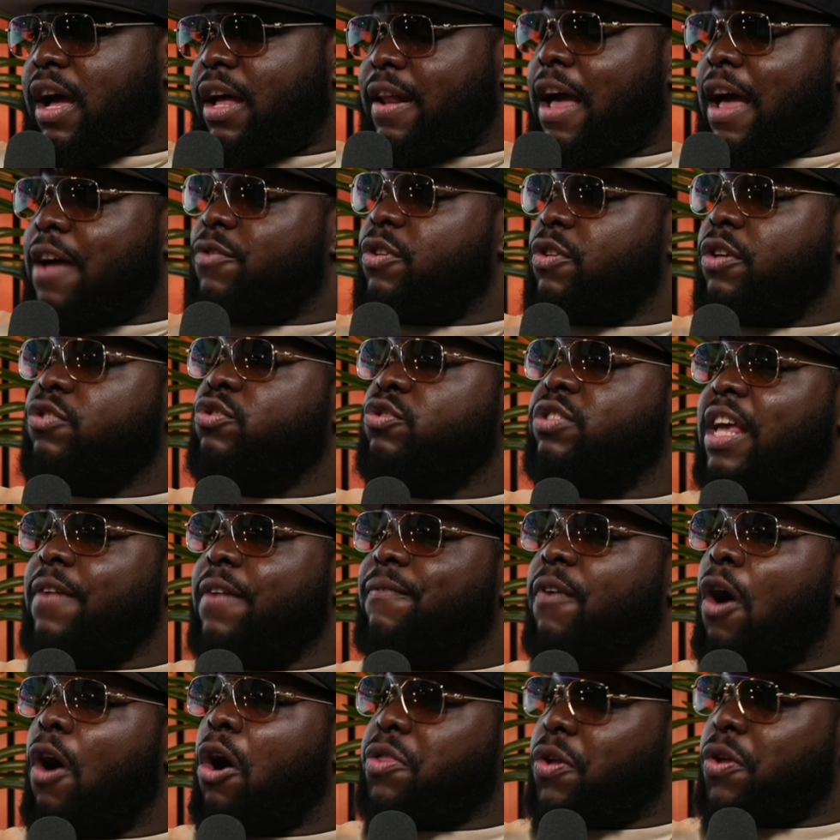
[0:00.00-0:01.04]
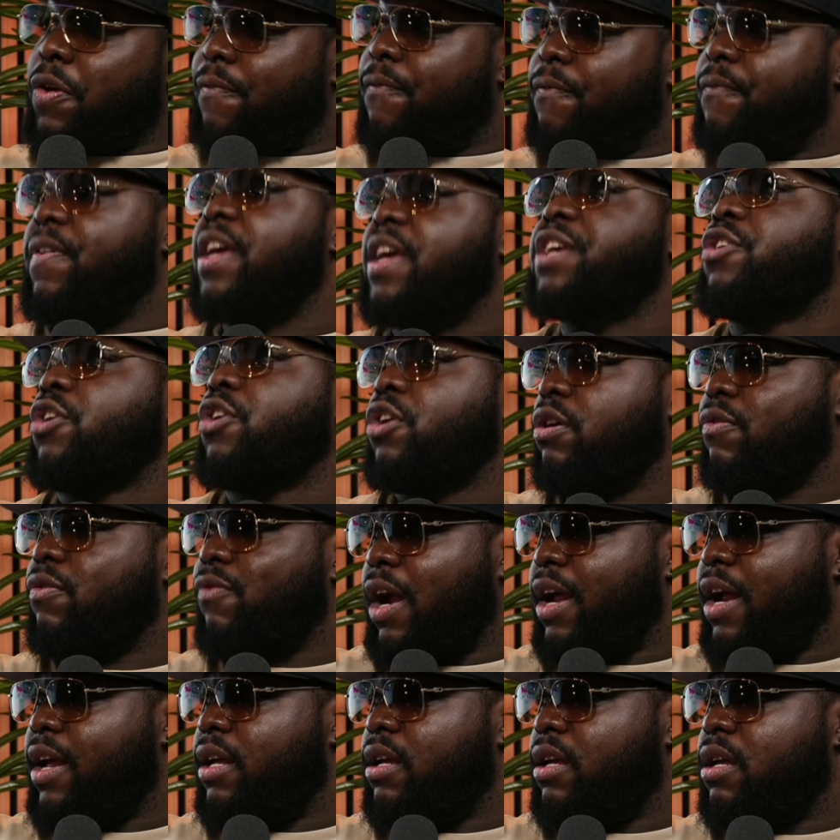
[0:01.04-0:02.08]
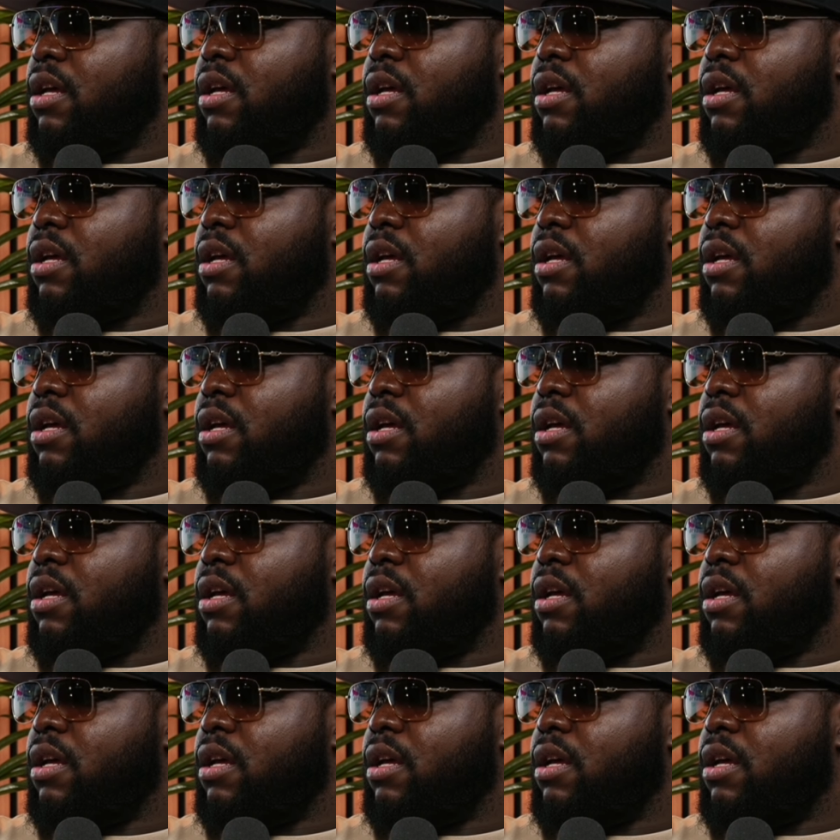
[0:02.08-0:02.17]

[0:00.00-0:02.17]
Now, you say father figure, right?